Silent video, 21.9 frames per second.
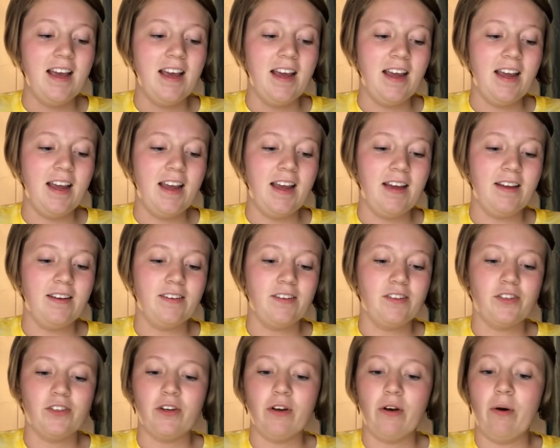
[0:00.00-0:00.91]
And
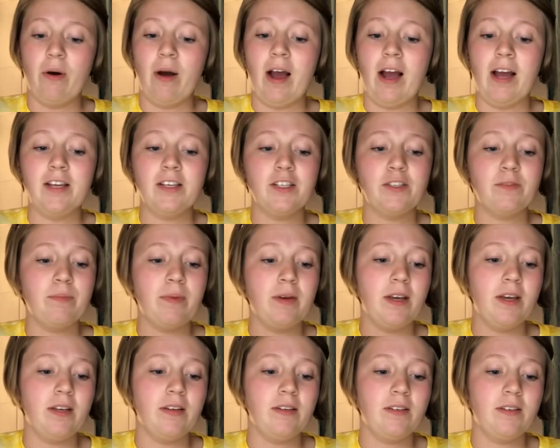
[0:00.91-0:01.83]
so I
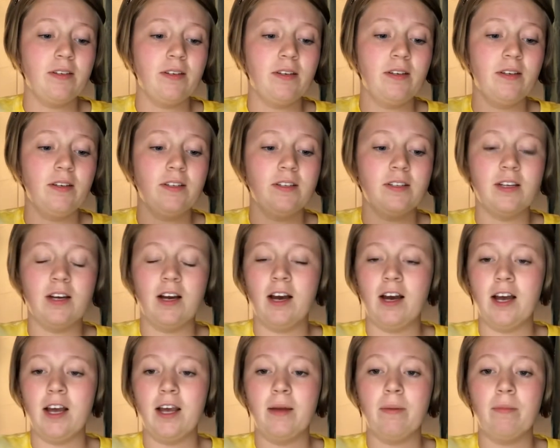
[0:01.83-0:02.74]
spent
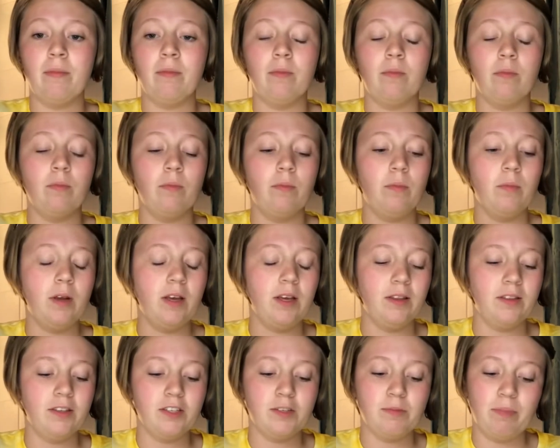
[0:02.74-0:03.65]
time
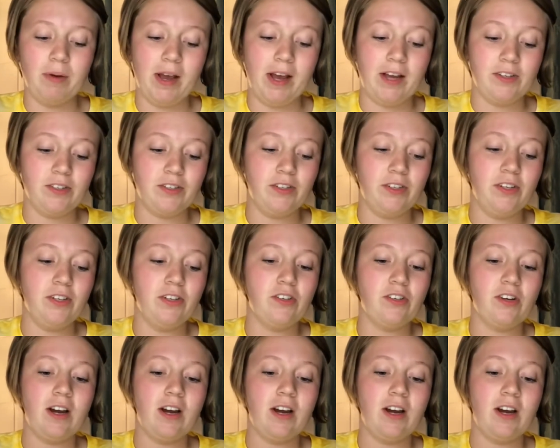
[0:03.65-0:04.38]
in this passage.